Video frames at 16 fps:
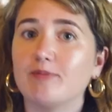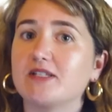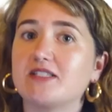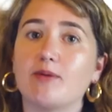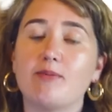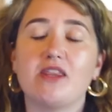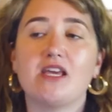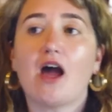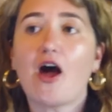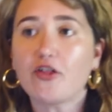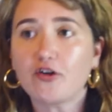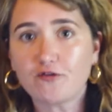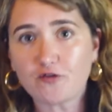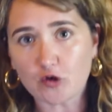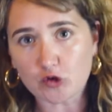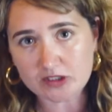But some of the
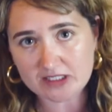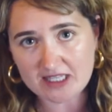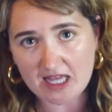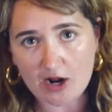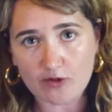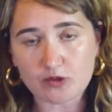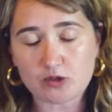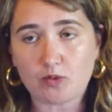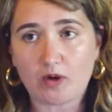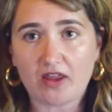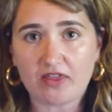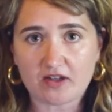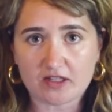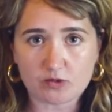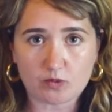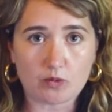other folks that I was with,
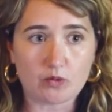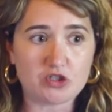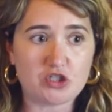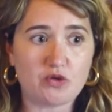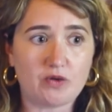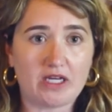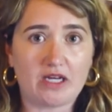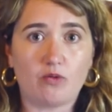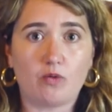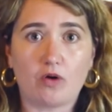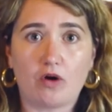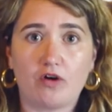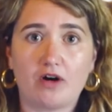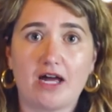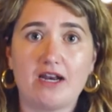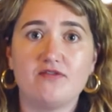because we were doing it, we were
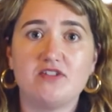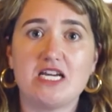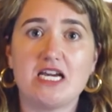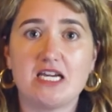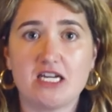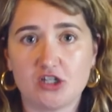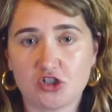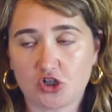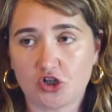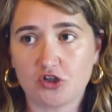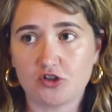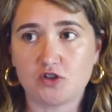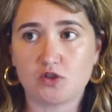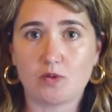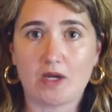all kind of taking turns.